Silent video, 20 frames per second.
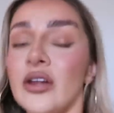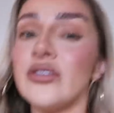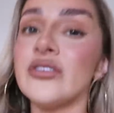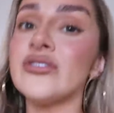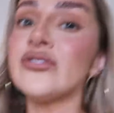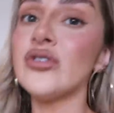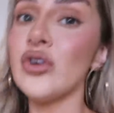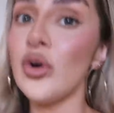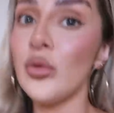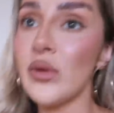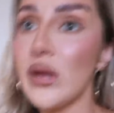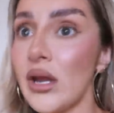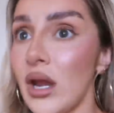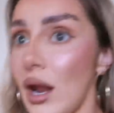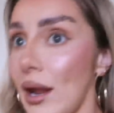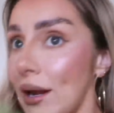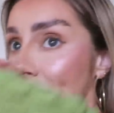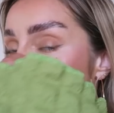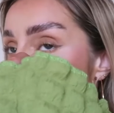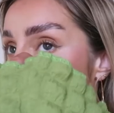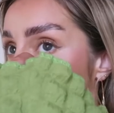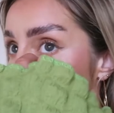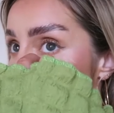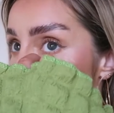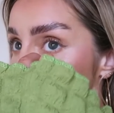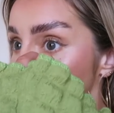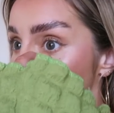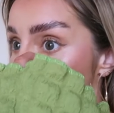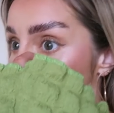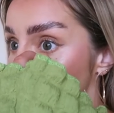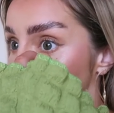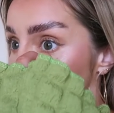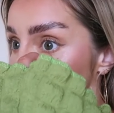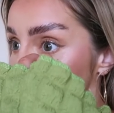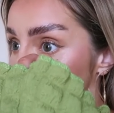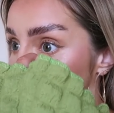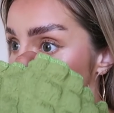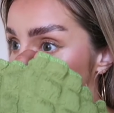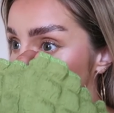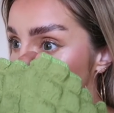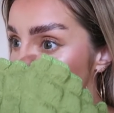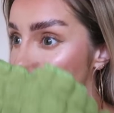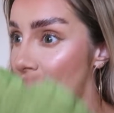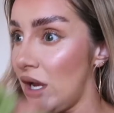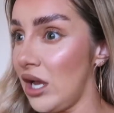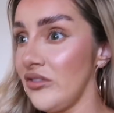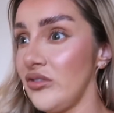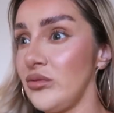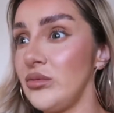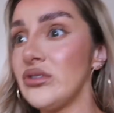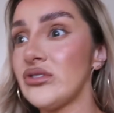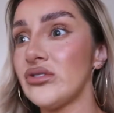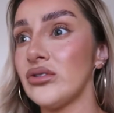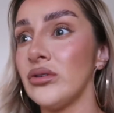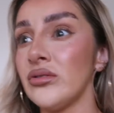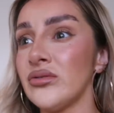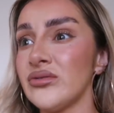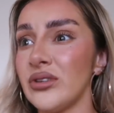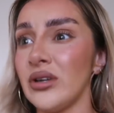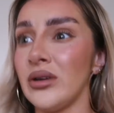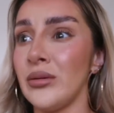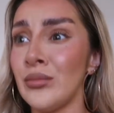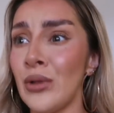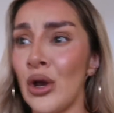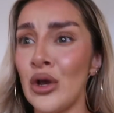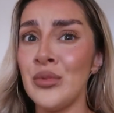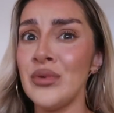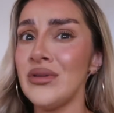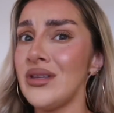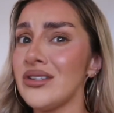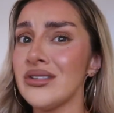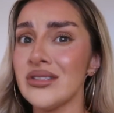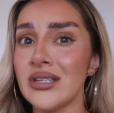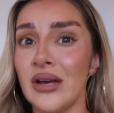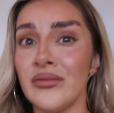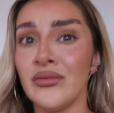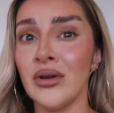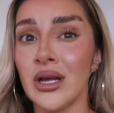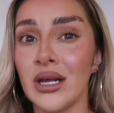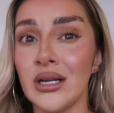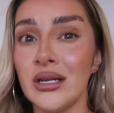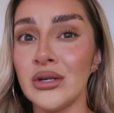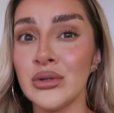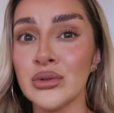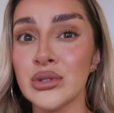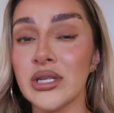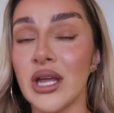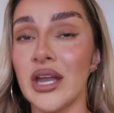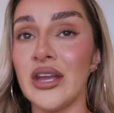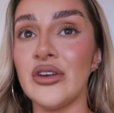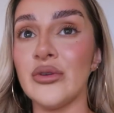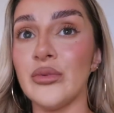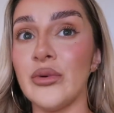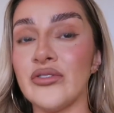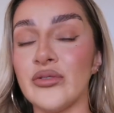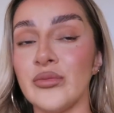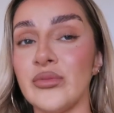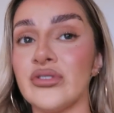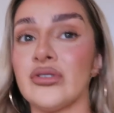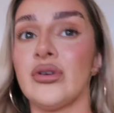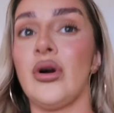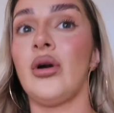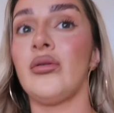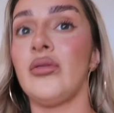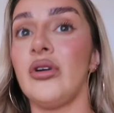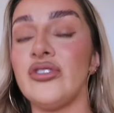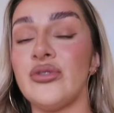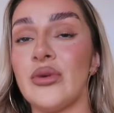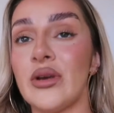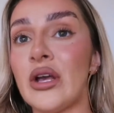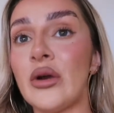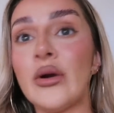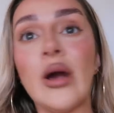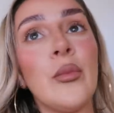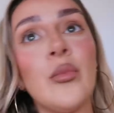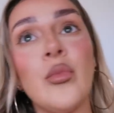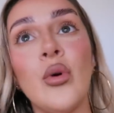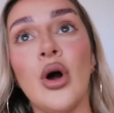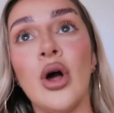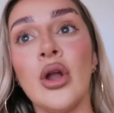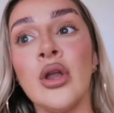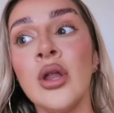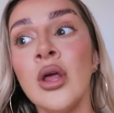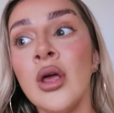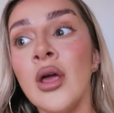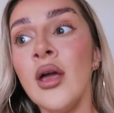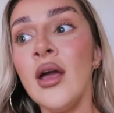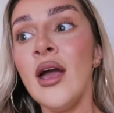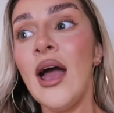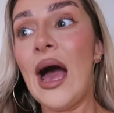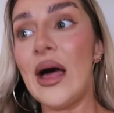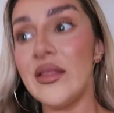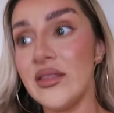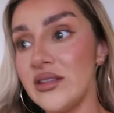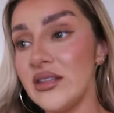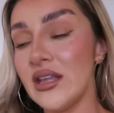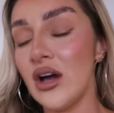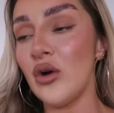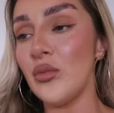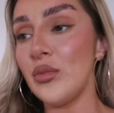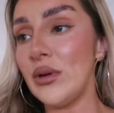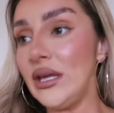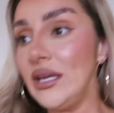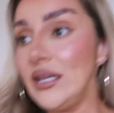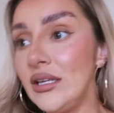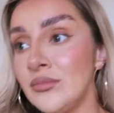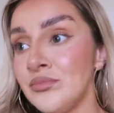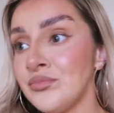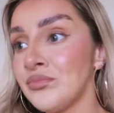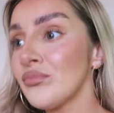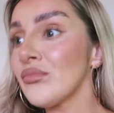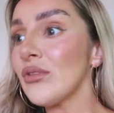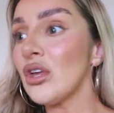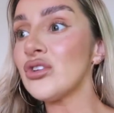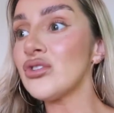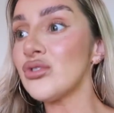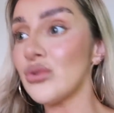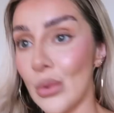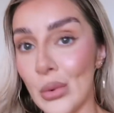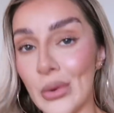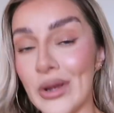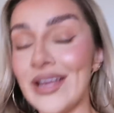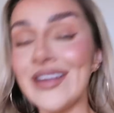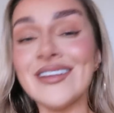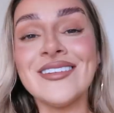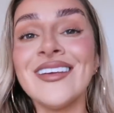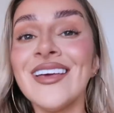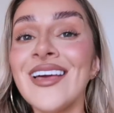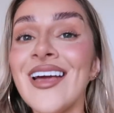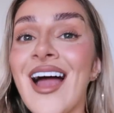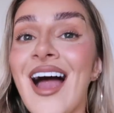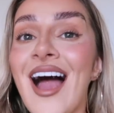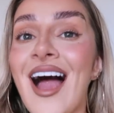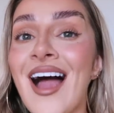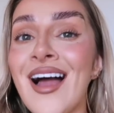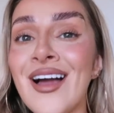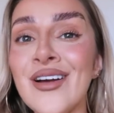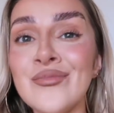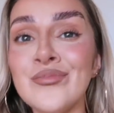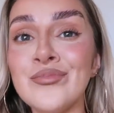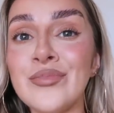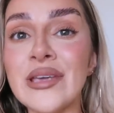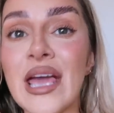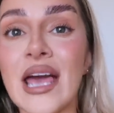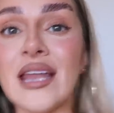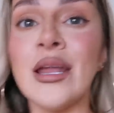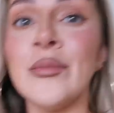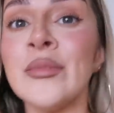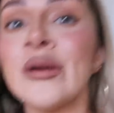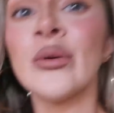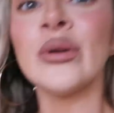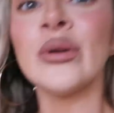there's normally like chemists that sell perfume and stuff, so I'm hoping they just have like a little stand with some mascara on so I can grab one, and then that'll be sorted. But yeah, let me